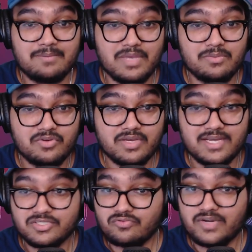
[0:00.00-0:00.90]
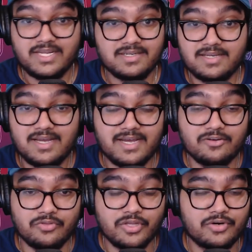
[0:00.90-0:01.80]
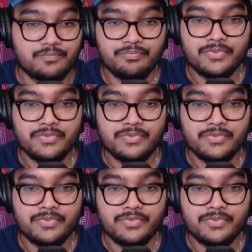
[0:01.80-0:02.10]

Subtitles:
maybe you guys are right. I don't know.